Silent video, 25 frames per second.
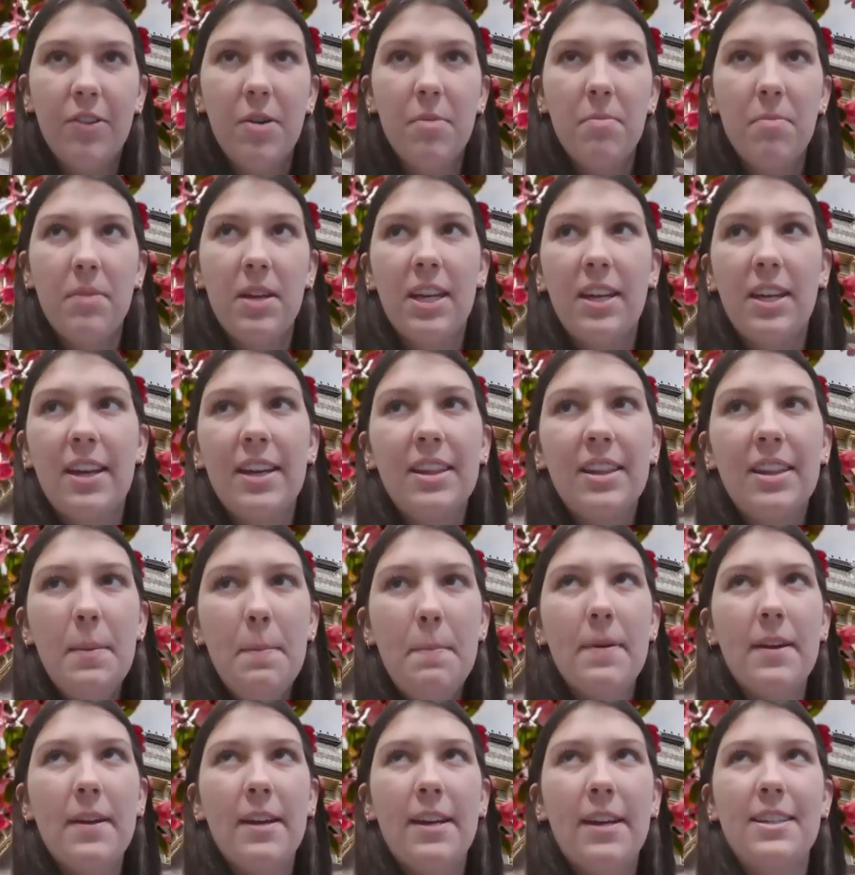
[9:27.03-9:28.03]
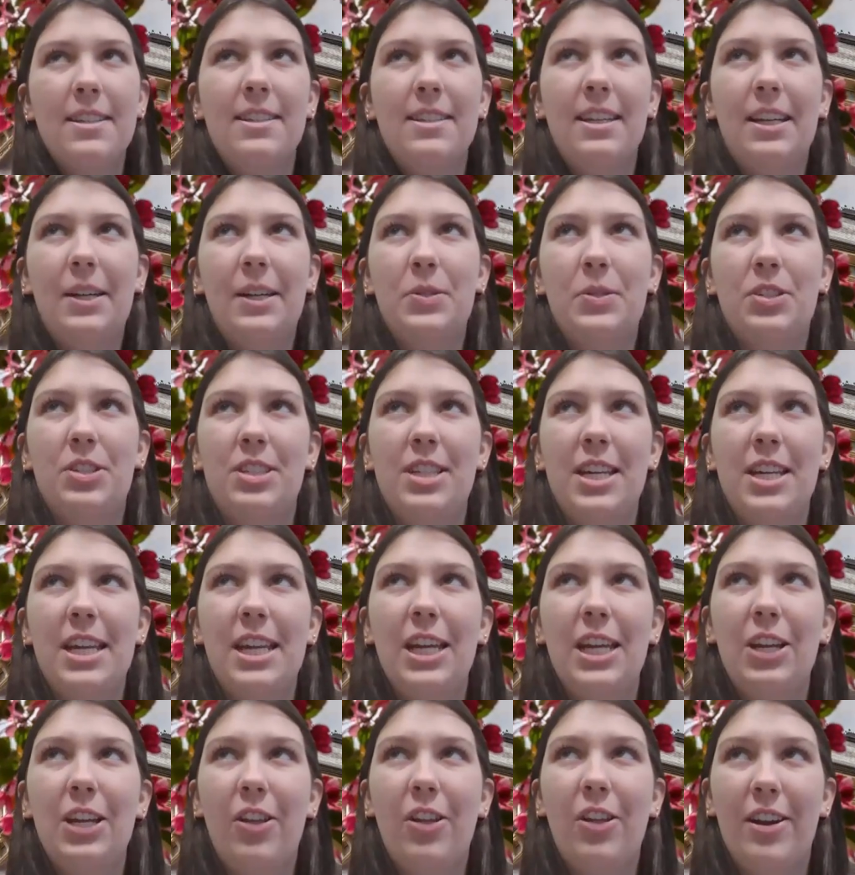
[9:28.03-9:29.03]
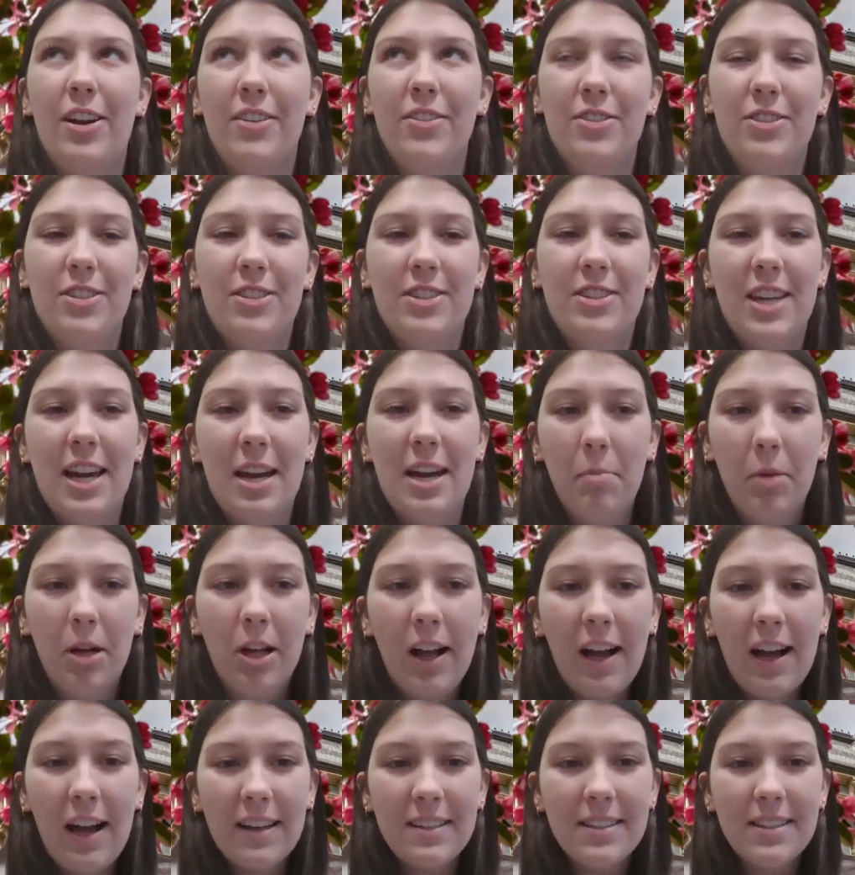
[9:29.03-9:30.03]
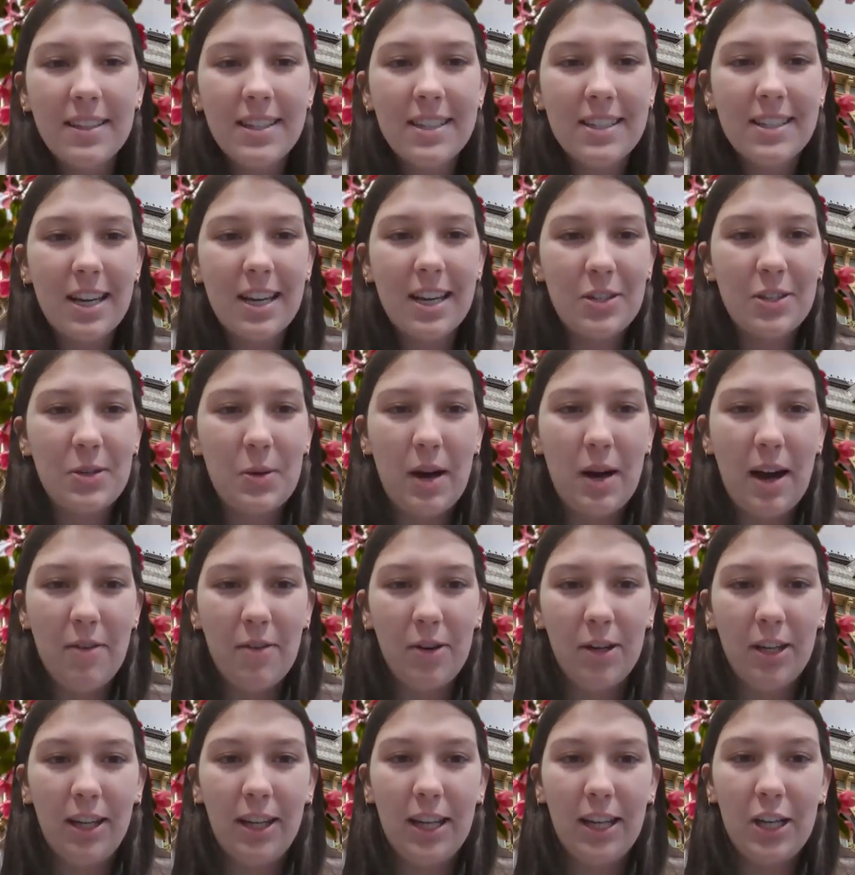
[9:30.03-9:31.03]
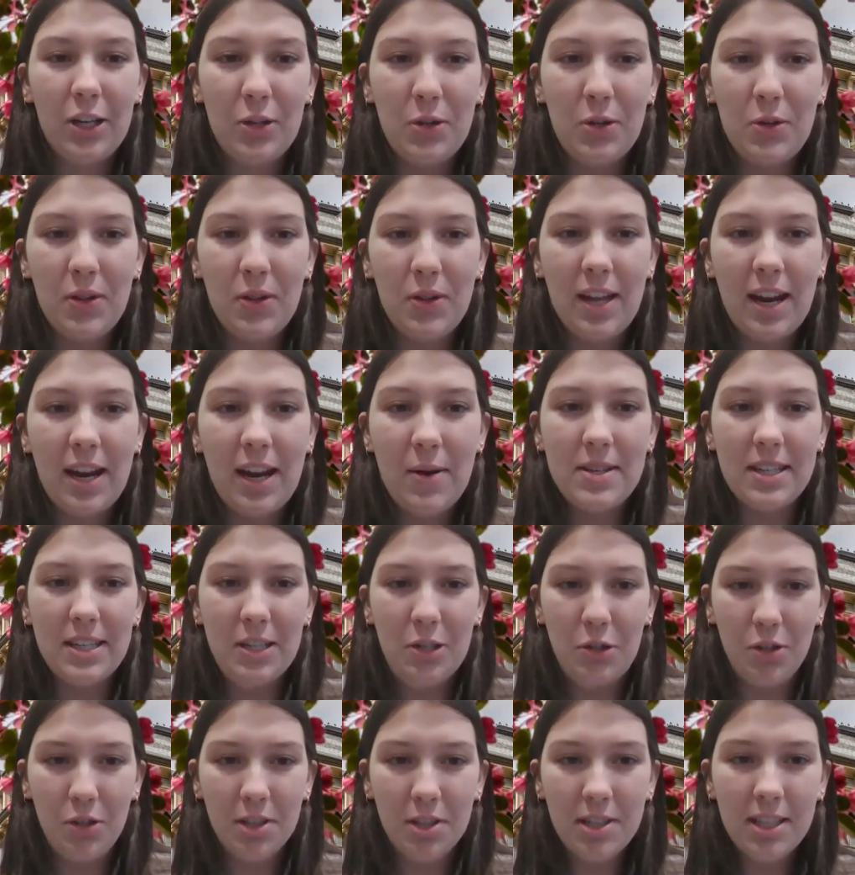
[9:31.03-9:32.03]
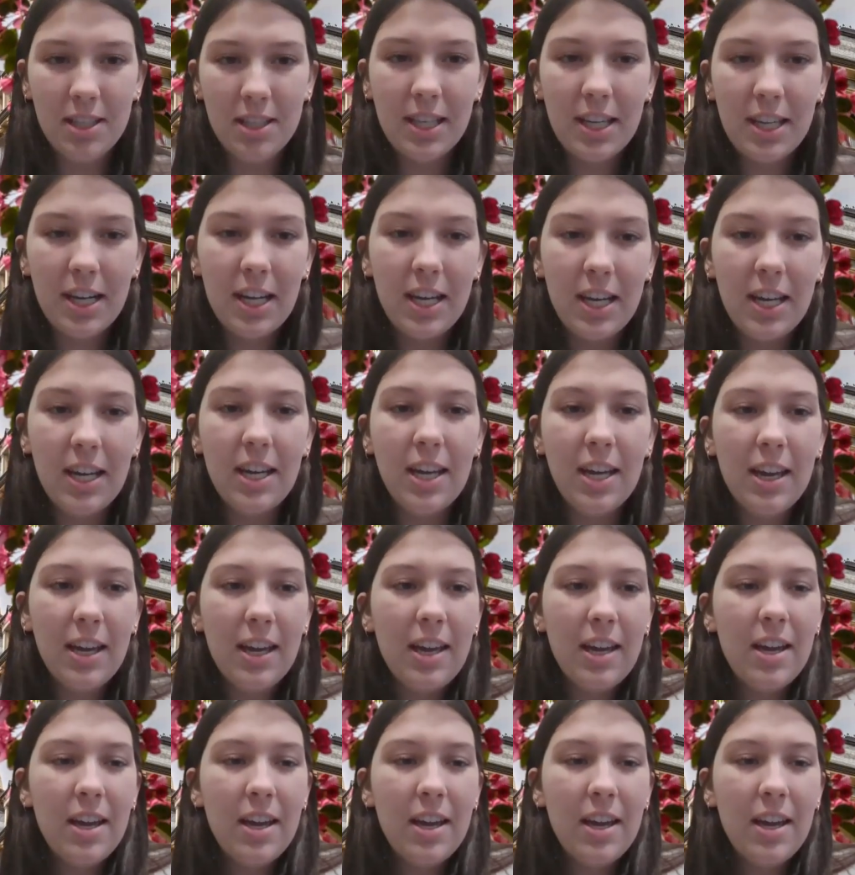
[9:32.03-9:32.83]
For me, like the biggest thing was just taking a lot of STEM classes. That's why I really like knew that I was interested in it.